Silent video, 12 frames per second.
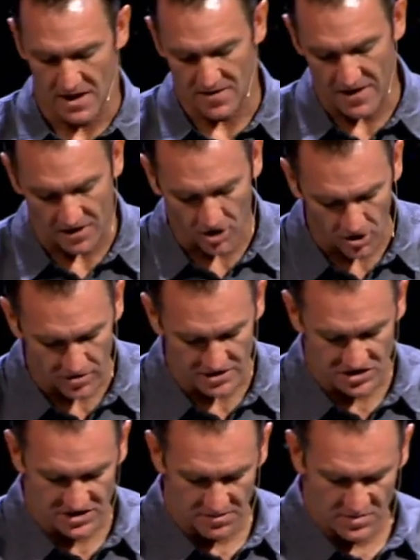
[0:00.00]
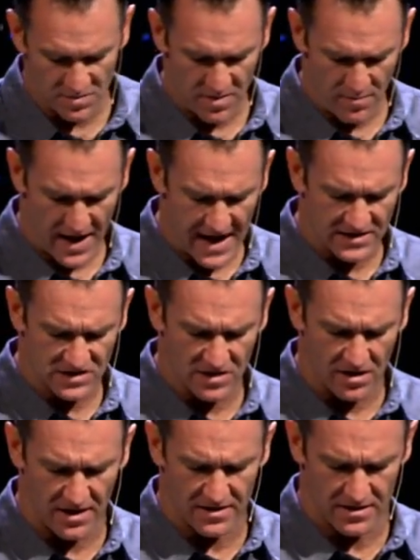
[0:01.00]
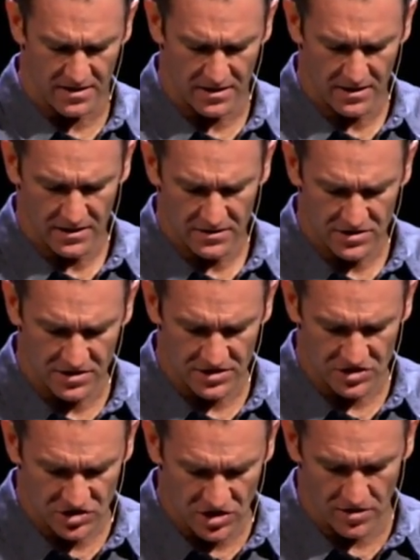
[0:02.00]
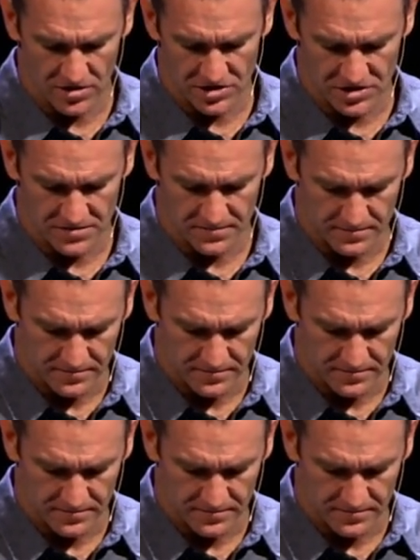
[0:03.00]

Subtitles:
And that courage seemed to be passed on to this church.